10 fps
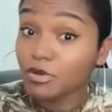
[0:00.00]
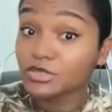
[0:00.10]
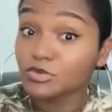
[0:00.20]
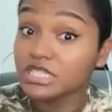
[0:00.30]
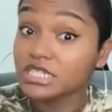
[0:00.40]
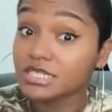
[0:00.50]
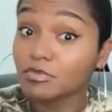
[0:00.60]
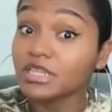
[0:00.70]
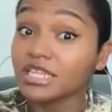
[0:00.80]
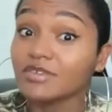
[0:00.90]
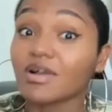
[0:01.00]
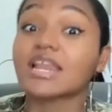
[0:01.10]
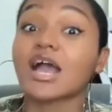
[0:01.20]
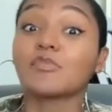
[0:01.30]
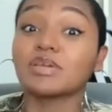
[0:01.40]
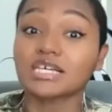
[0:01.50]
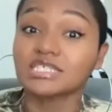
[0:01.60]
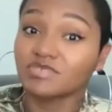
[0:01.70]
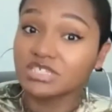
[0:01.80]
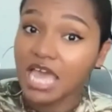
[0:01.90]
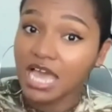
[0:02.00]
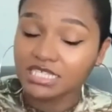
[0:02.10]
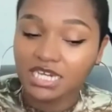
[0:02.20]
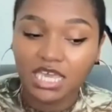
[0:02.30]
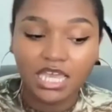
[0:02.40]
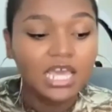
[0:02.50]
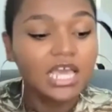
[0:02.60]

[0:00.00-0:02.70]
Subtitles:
person with a disability right now because of his accident.